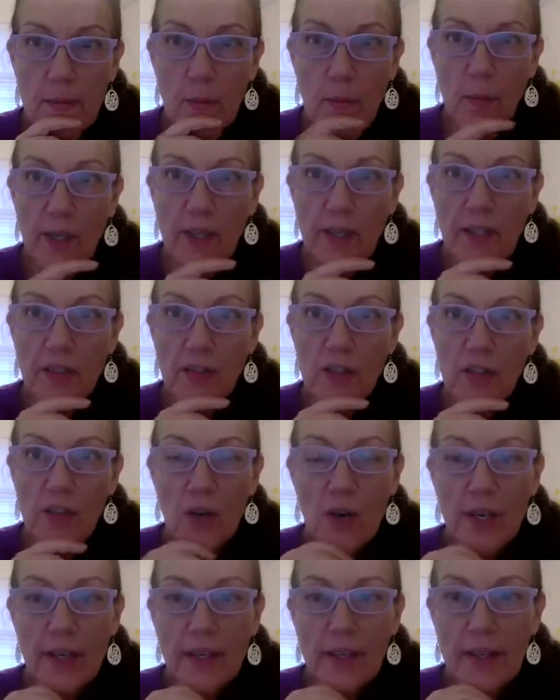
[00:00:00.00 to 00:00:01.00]
We'll get
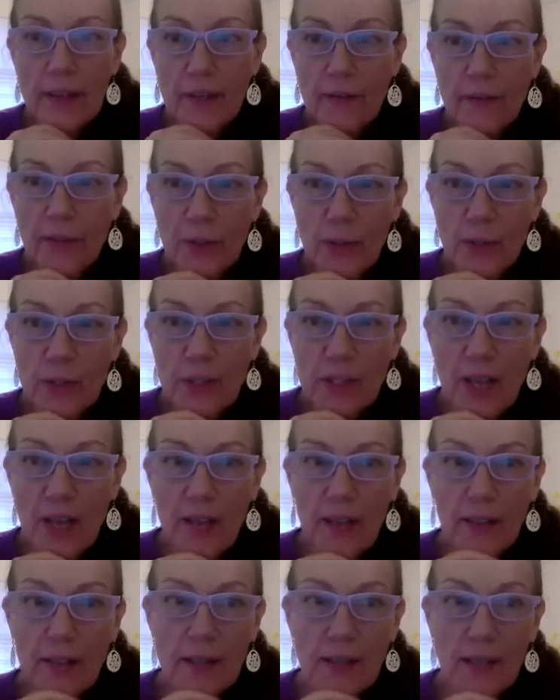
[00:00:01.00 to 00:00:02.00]
started in a few
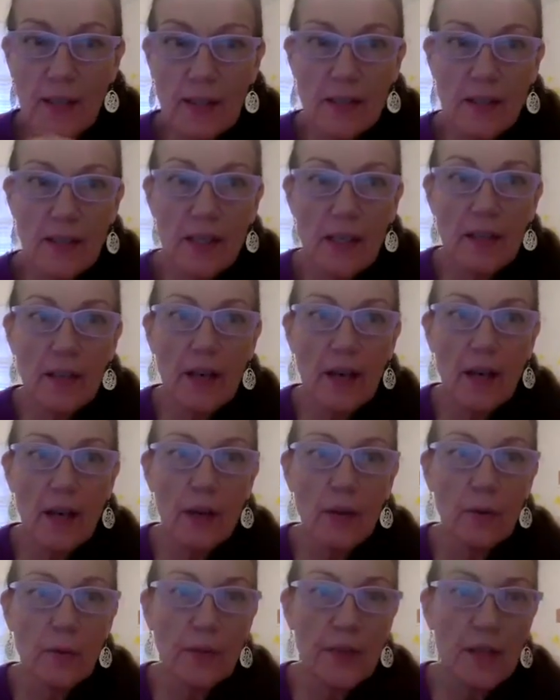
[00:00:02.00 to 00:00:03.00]
seconds. I see
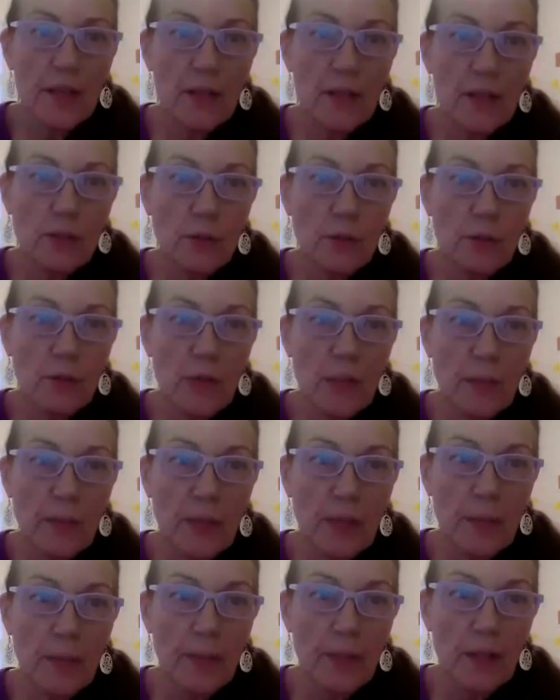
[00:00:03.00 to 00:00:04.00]
now there's 3
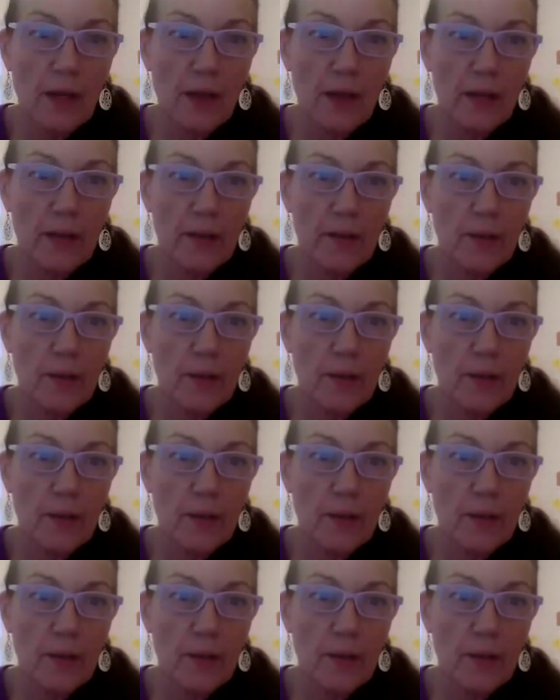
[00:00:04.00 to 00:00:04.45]
people on.